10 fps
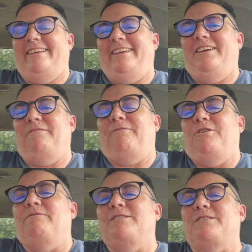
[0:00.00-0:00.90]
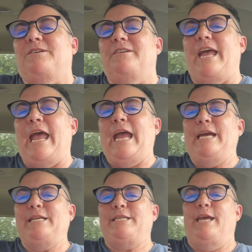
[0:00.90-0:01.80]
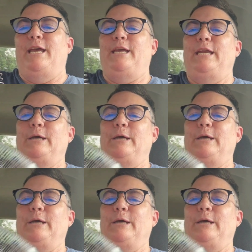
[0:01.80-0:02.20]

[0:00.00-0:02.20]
If you're of a certain age, you